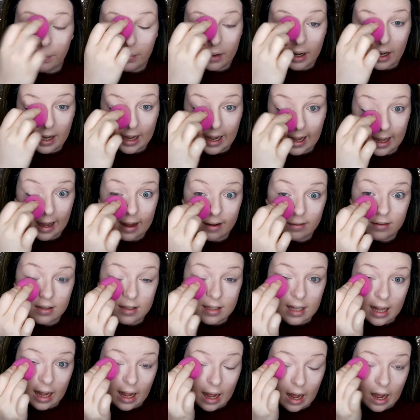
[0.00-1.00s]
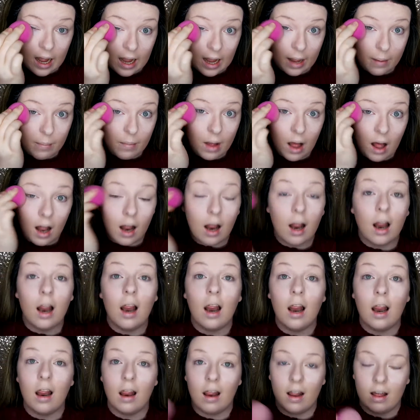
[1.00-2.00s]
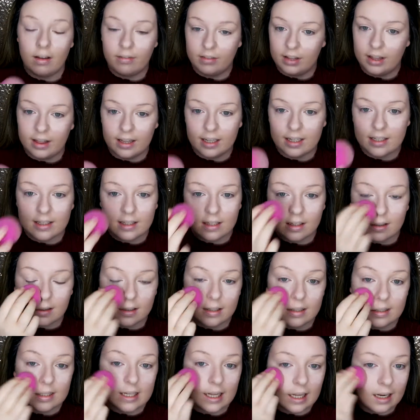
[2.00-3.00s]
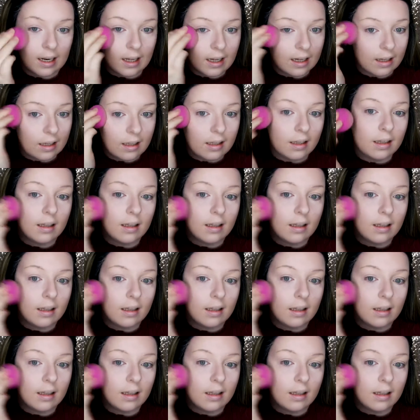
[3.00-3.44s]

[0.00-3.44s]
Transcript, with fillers: but I have to say I am loving this concealer.